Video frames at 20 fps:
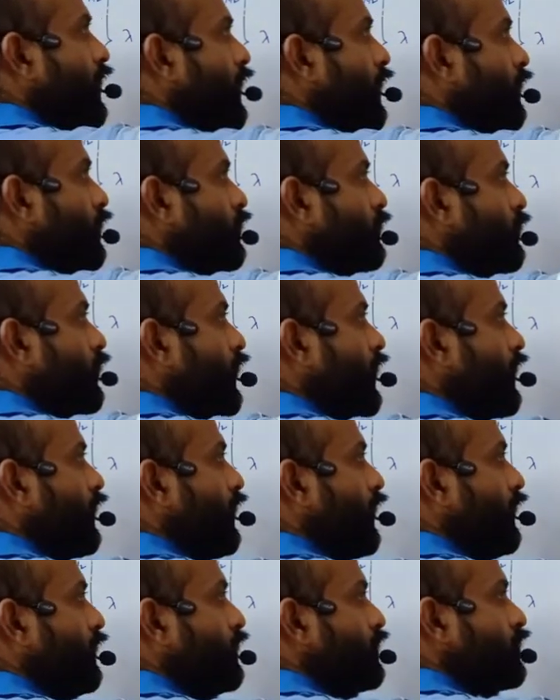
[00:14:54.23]
dark point
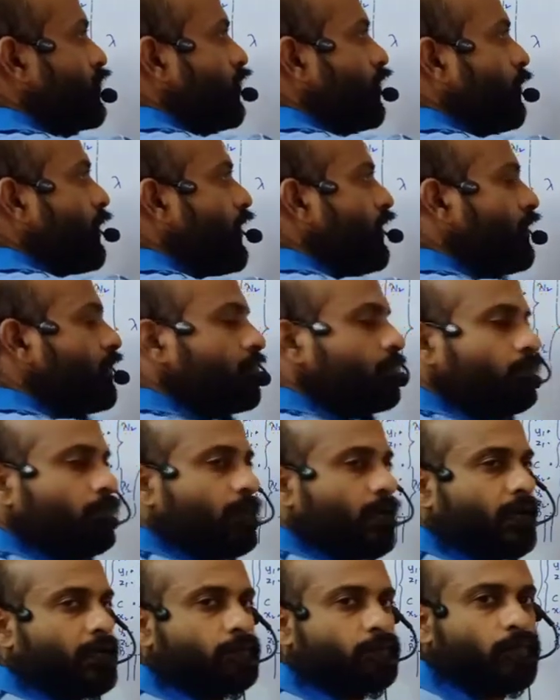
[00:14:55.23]
and this will be
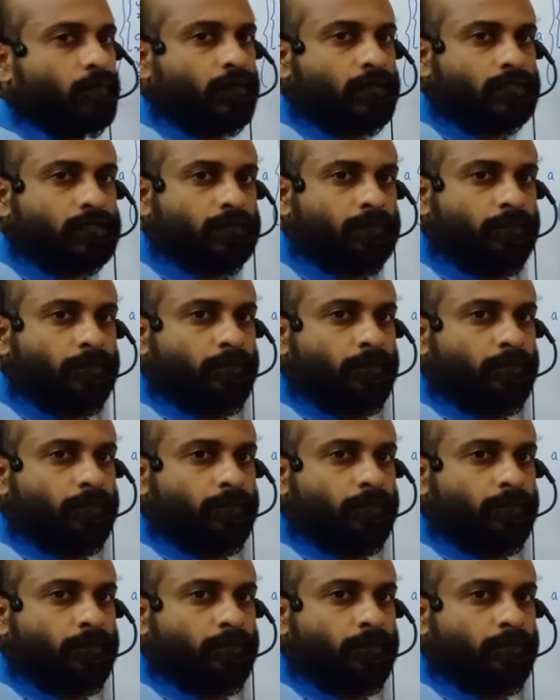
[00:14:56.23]
bright point.